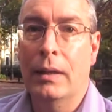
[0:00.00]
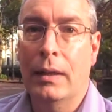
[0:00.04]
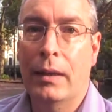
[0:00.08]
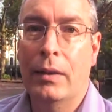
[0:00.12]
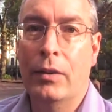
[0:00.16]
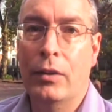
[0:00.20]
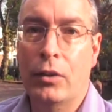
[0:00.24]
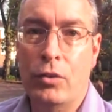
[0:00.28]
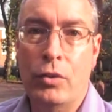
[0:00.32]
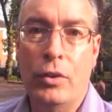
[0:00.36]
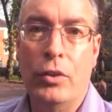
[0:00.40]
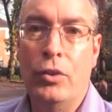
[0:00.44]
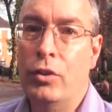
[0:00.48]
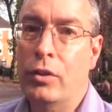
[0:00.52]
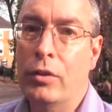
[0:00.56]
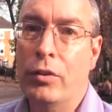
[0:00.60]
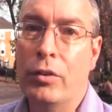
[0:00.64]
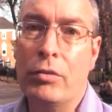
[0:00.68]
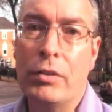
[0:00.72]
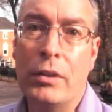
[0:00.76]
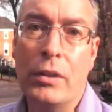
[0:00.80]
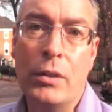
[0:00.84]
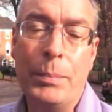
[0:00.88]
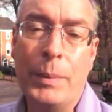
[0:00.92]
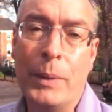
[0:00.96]
and the
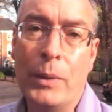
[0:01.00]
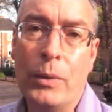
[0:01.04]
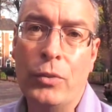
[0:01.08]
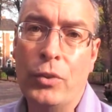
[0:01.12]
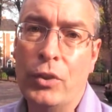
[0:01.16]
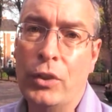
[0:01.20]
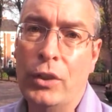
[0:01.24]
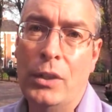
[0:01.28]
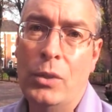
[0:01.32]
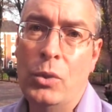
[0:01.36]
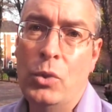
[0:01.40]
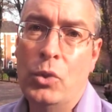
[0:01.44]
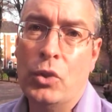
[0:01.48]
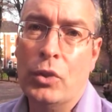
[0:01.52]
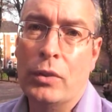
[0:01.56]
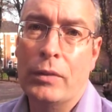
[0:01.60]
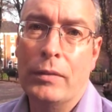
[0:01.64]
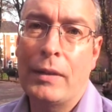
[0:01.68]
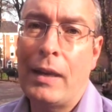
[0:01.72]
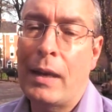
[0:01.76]
Christians are under persecution.